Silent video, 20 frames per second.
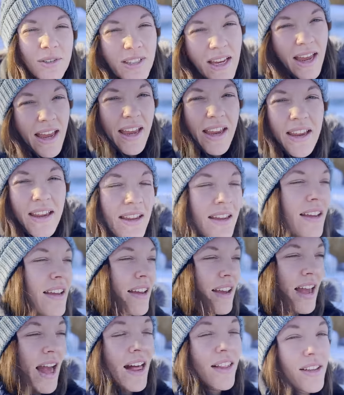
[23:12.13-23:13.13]
day.
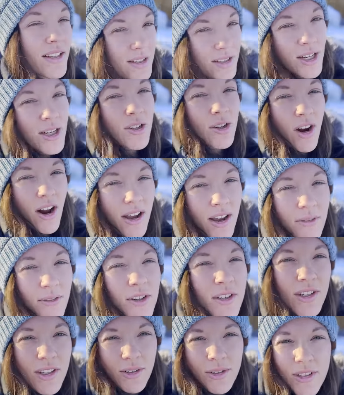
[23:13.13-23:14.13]
At least I try every
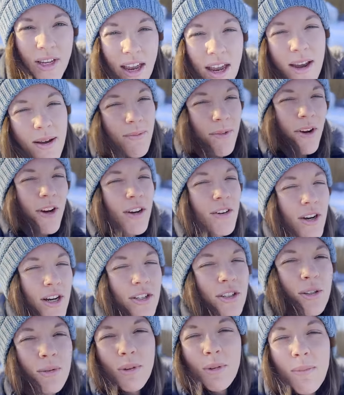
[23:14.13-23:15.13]
single day. I'm very
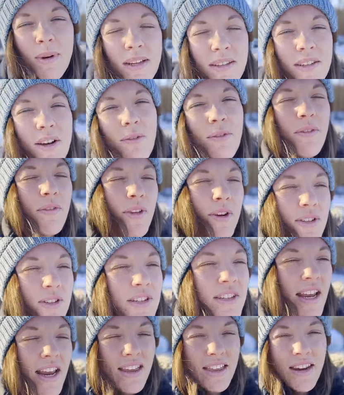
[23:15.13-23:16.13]
gracious with myself if there's a
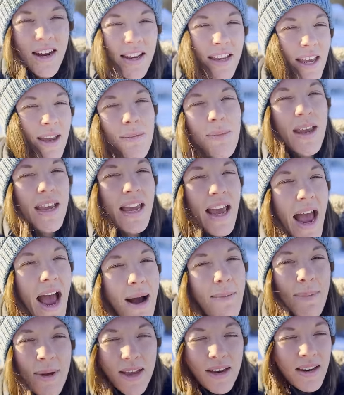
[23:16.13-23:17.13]
day that I can't make it
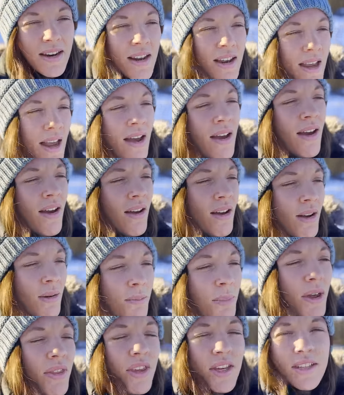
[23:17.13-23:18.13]
happen.
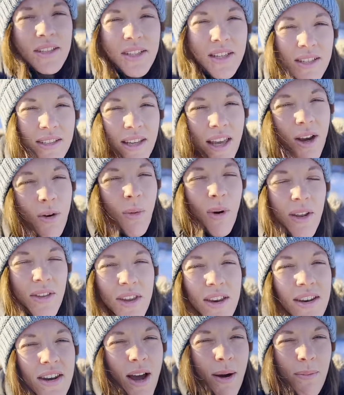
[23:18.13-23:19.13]
But this is like one of
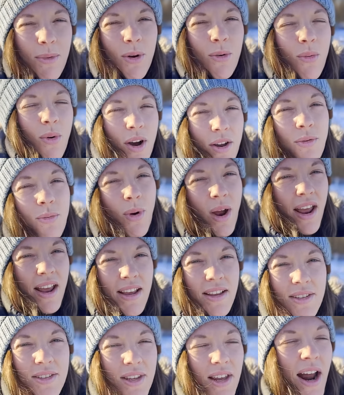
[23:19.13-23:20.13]
the #1
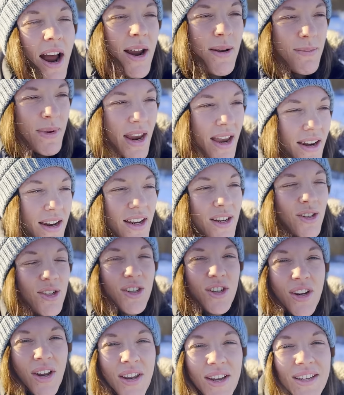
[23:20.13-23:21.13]
ways that I
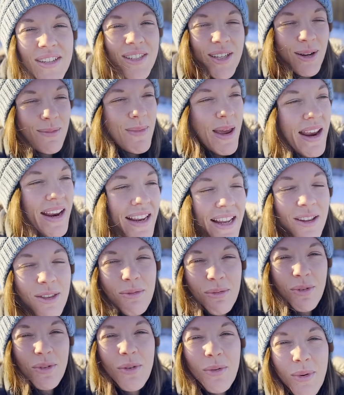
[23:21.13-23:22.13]
manage to make it
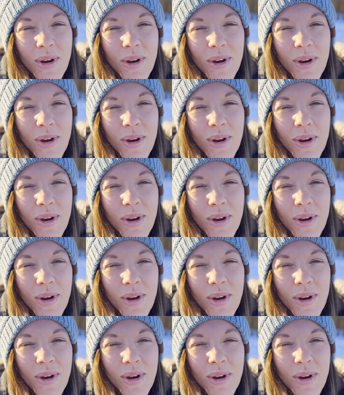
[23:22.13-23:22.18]
through the